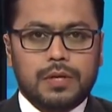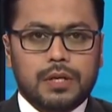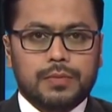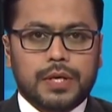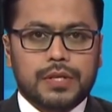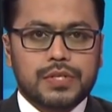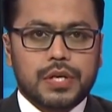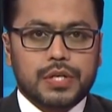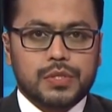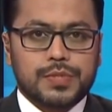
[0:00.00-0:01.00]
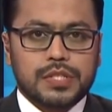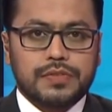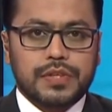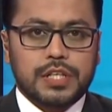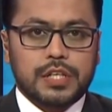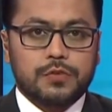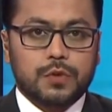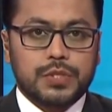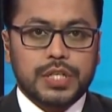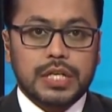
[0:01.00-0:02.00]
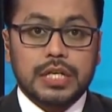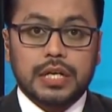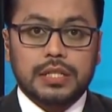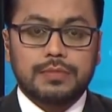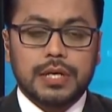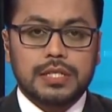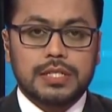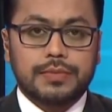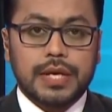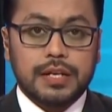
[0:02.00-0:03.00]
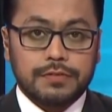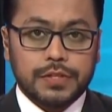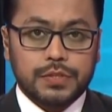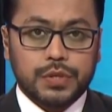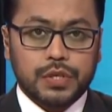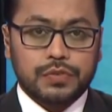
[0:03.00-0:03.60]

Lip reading: Now, Pakistan is observing the 49th martyrdom anniversary